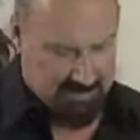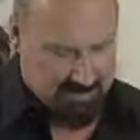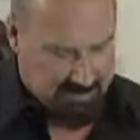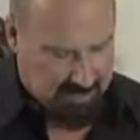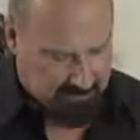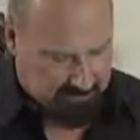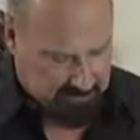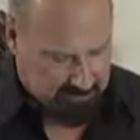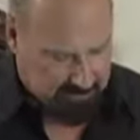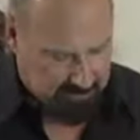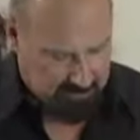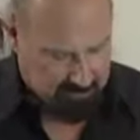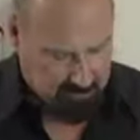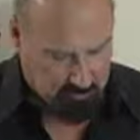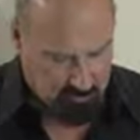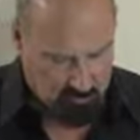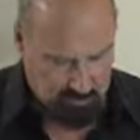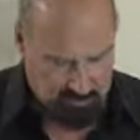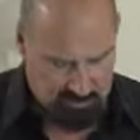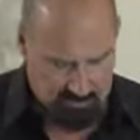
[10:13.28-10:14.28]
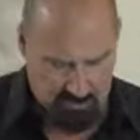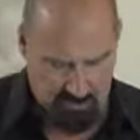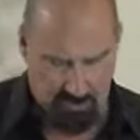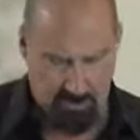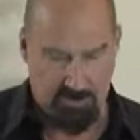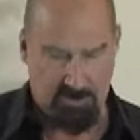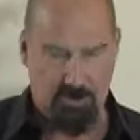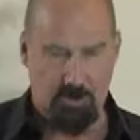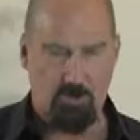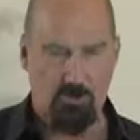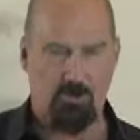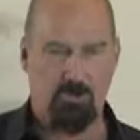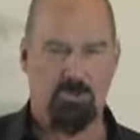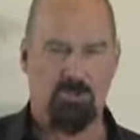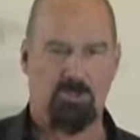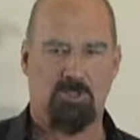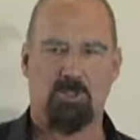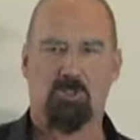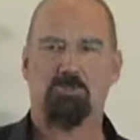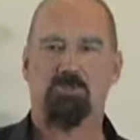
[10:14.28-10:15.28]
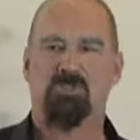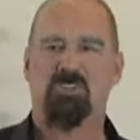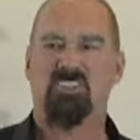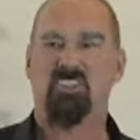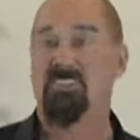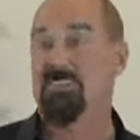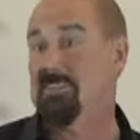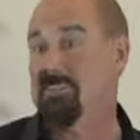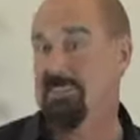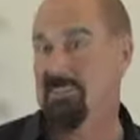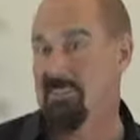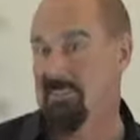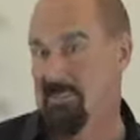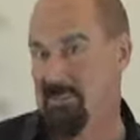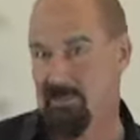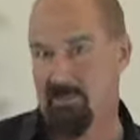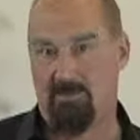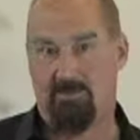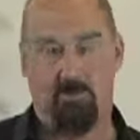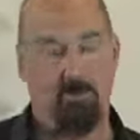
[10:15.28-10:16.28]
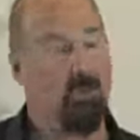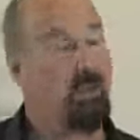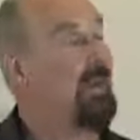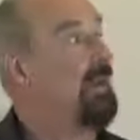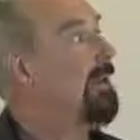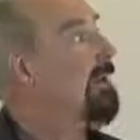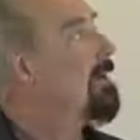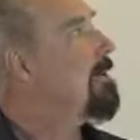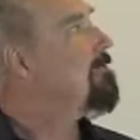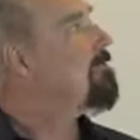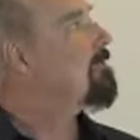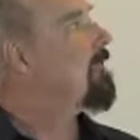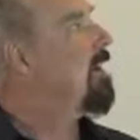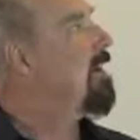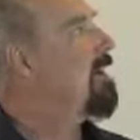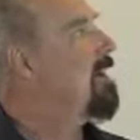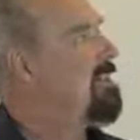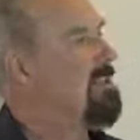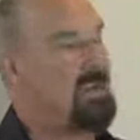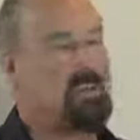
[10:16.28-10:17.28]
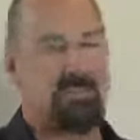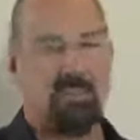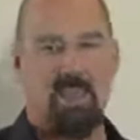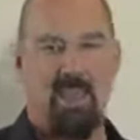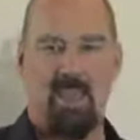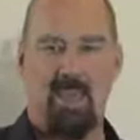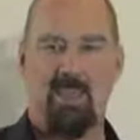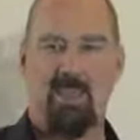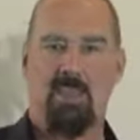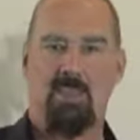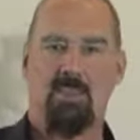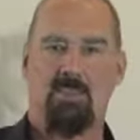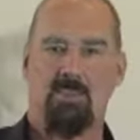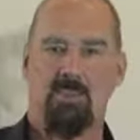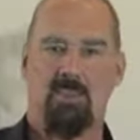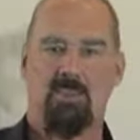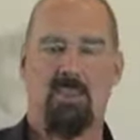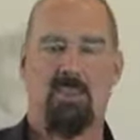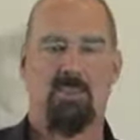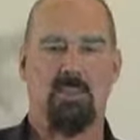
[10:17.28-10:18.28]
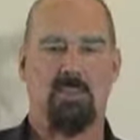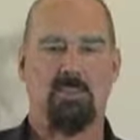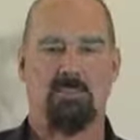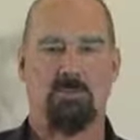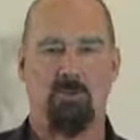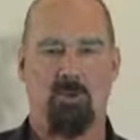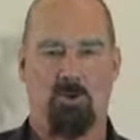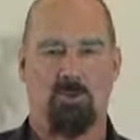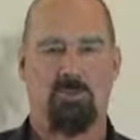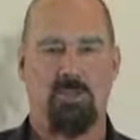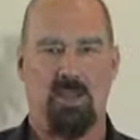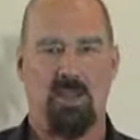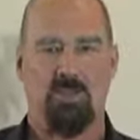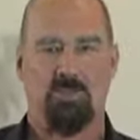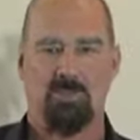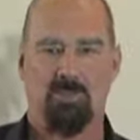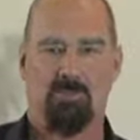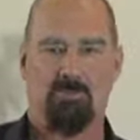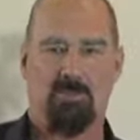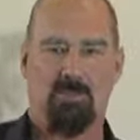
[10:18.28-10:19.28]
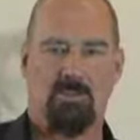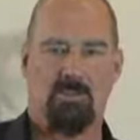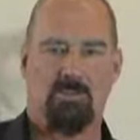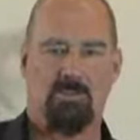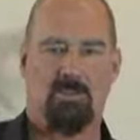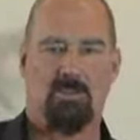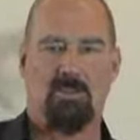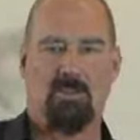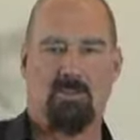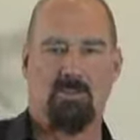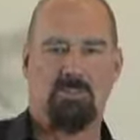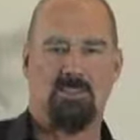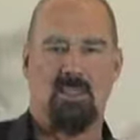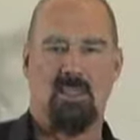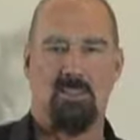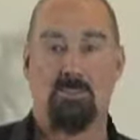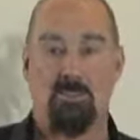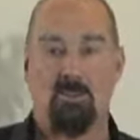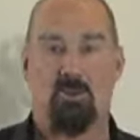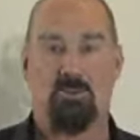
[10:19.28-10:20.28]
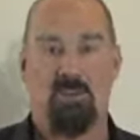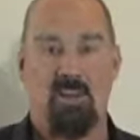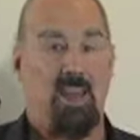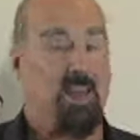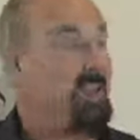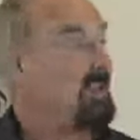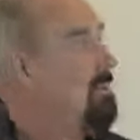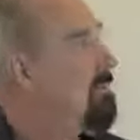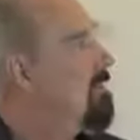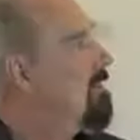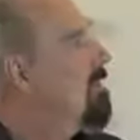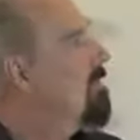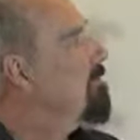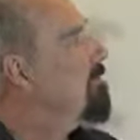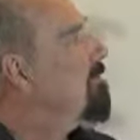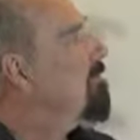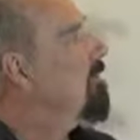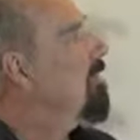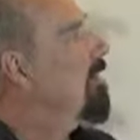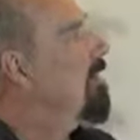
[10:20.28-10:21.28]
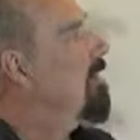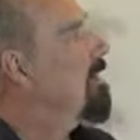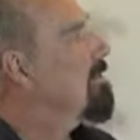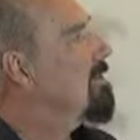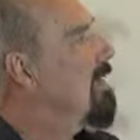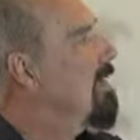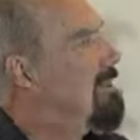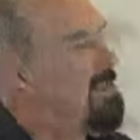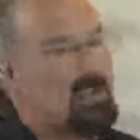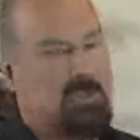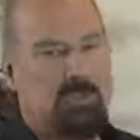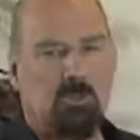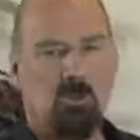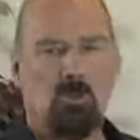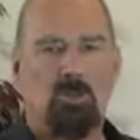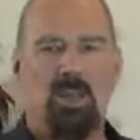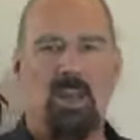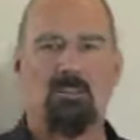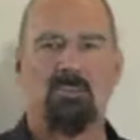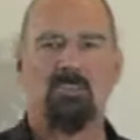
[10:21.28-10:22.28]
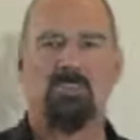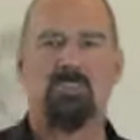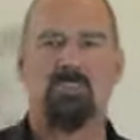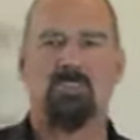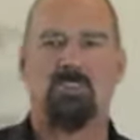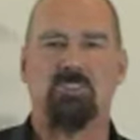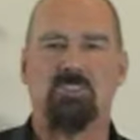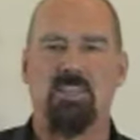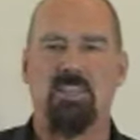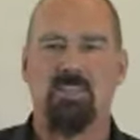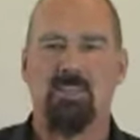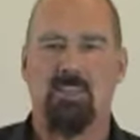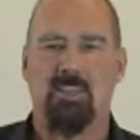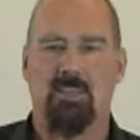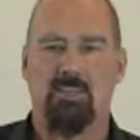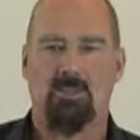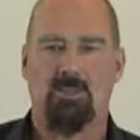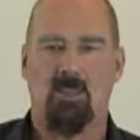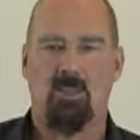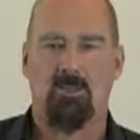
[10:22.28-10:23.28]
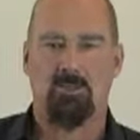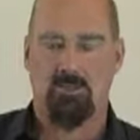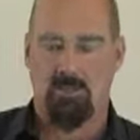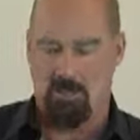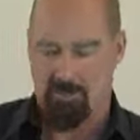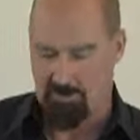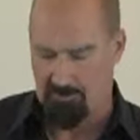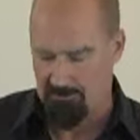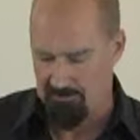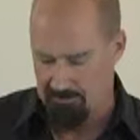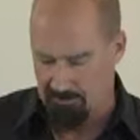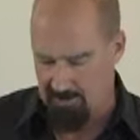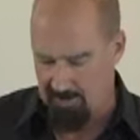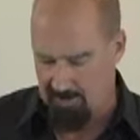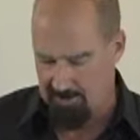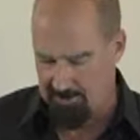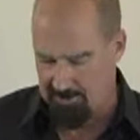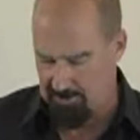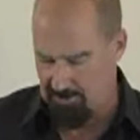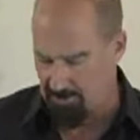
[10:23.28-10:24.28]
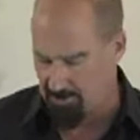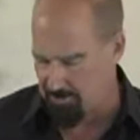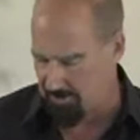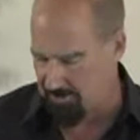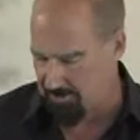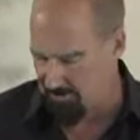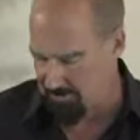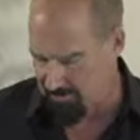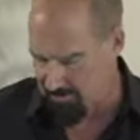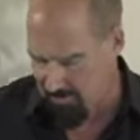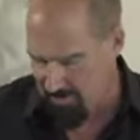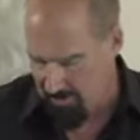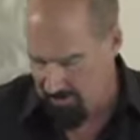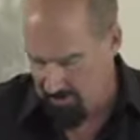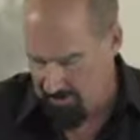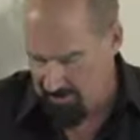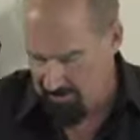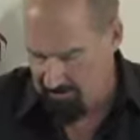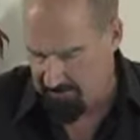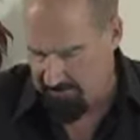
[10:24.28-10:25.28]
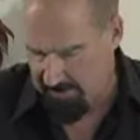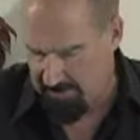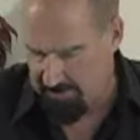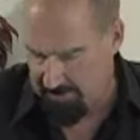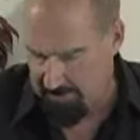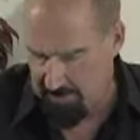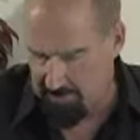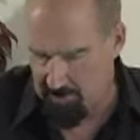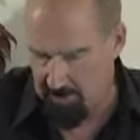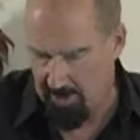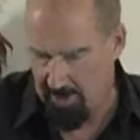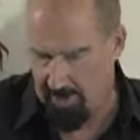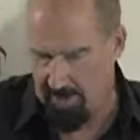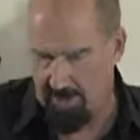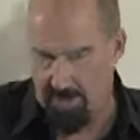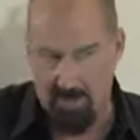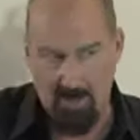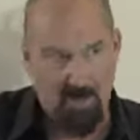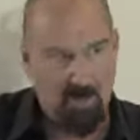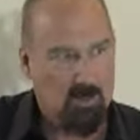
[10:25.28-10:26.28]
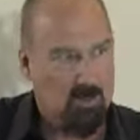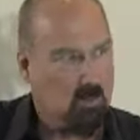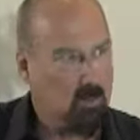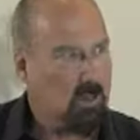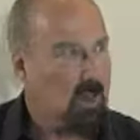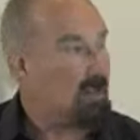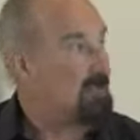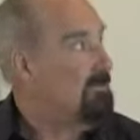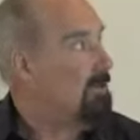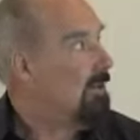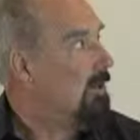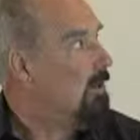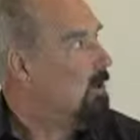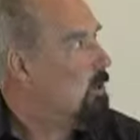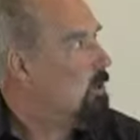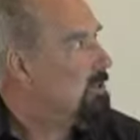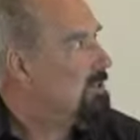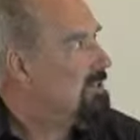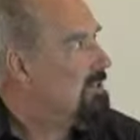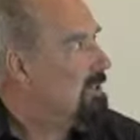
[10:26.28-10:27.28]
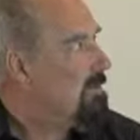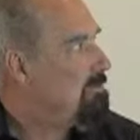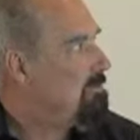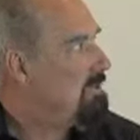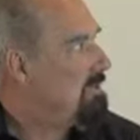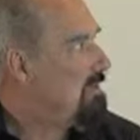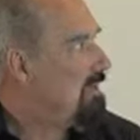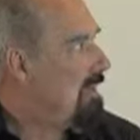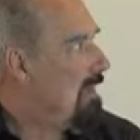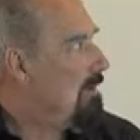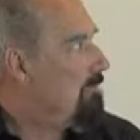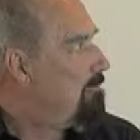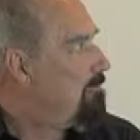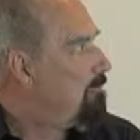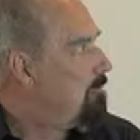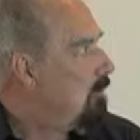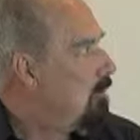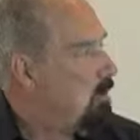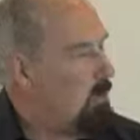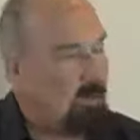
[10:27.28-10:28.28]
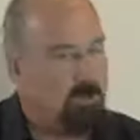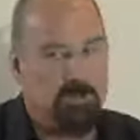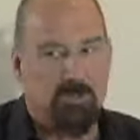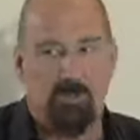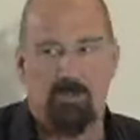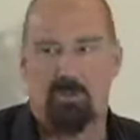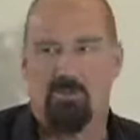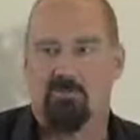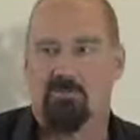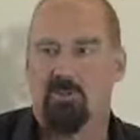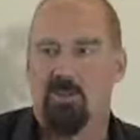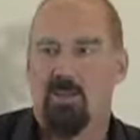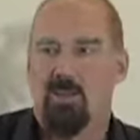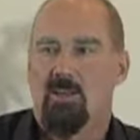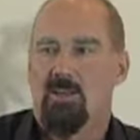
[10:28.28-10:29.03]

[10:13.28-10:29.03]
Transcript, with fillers: his definition was there are two substances, if you like. There's A and then there's not A. So if it's, you know, it's, it's not A. It, and that's called Aristotelian logic. That term was invented by a guy called Alfred Korzybski, who also in,